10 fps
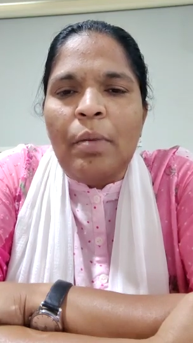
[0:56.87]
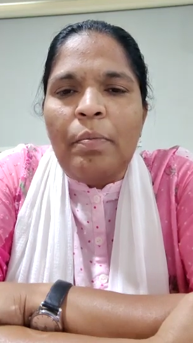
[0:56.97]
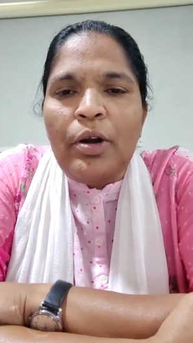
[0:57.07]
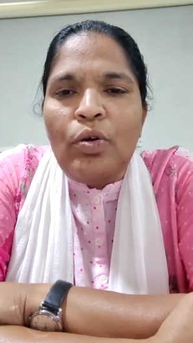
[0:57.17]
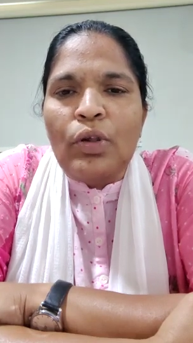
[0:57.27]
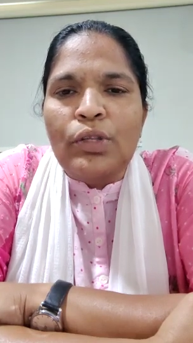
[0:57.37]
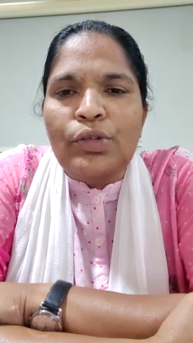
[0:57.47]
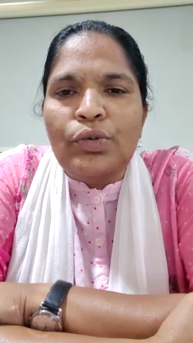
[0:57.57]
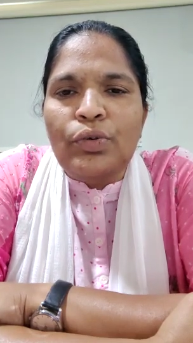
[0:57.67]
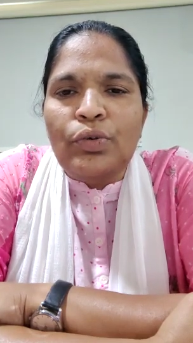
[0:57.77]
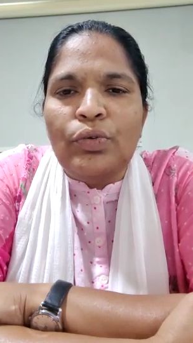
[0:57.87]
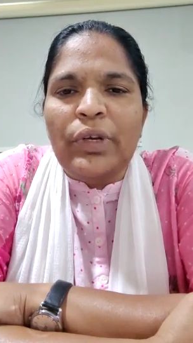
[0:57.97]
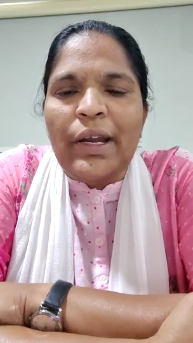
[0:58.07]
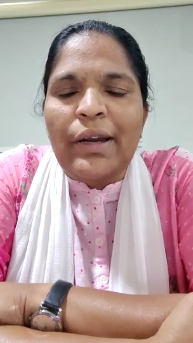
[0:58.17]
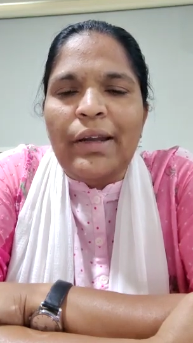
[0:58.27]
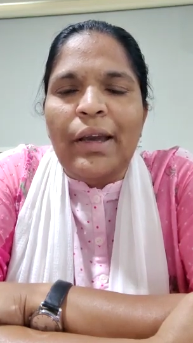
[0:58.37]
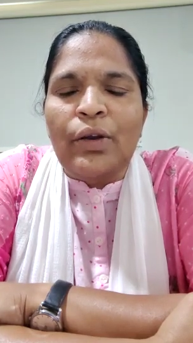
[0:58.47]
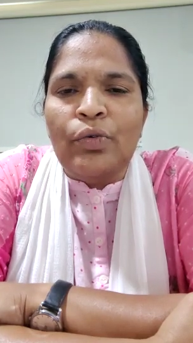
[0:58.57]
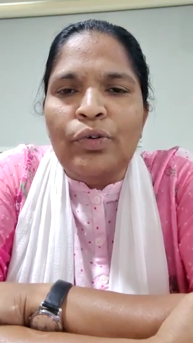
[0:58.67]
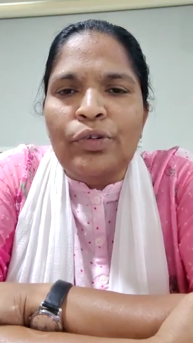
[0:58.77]
but also to get a
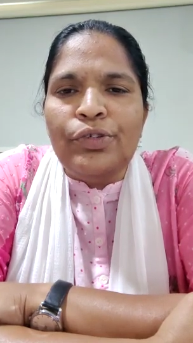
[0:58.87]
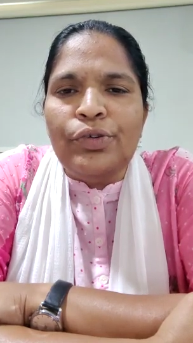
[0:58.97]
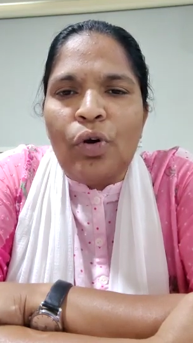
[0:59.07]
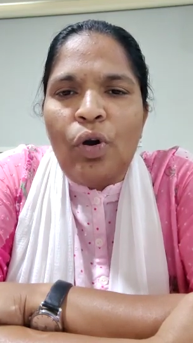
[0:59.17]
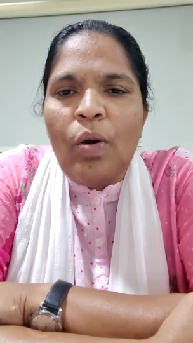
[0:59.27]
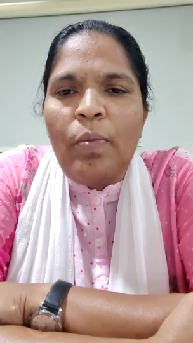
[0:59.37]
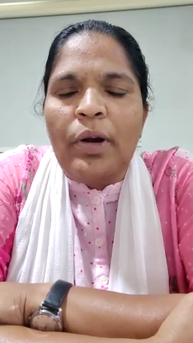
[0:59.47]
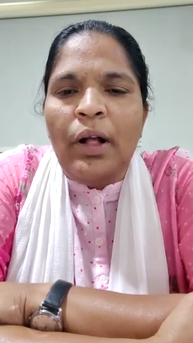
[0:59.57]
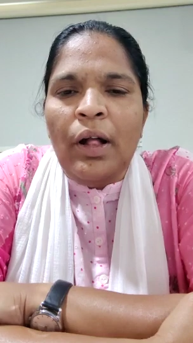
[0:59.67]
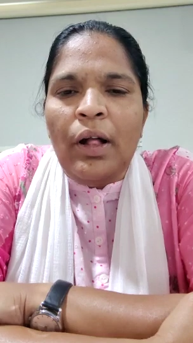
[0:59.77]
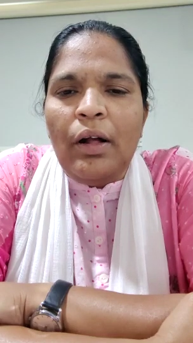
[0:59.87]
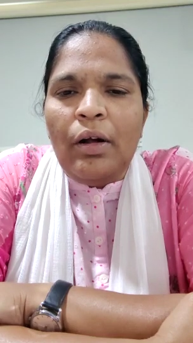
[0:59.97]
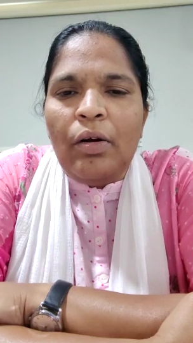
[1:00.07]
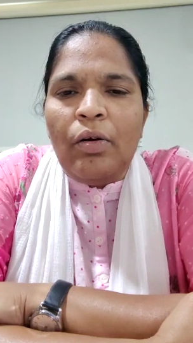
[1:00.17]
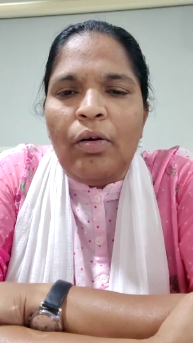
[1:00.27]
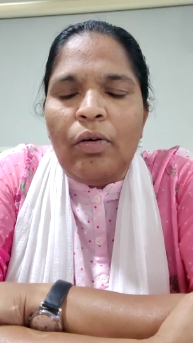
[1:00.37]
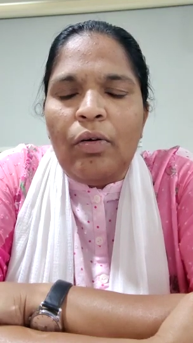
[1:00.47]
good job uh,